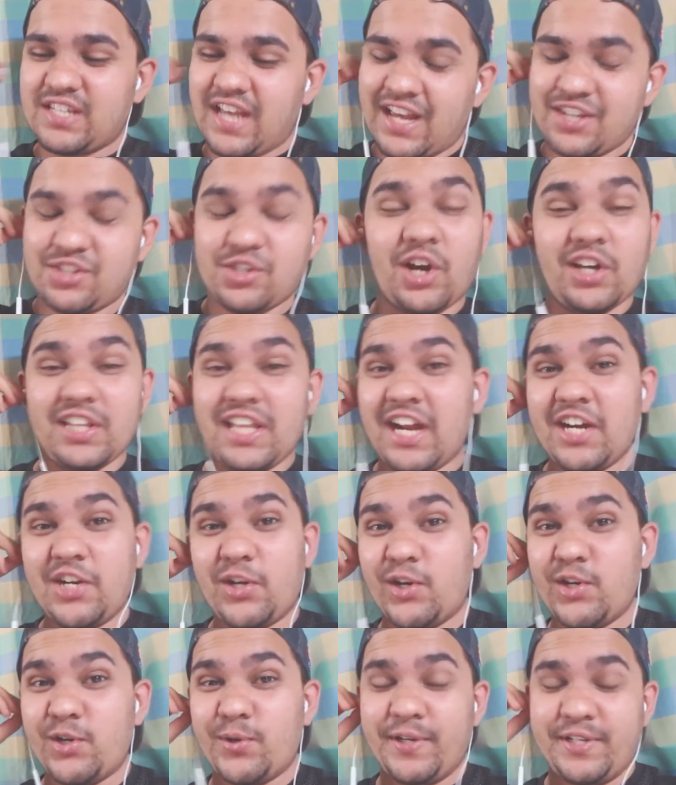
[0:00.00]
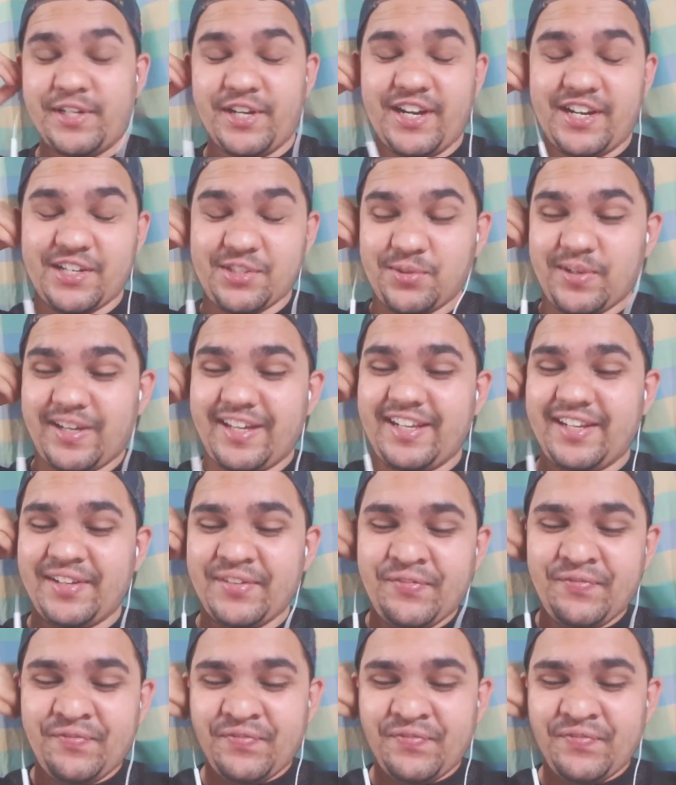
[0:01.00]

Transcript: I saw that on Twitter as well.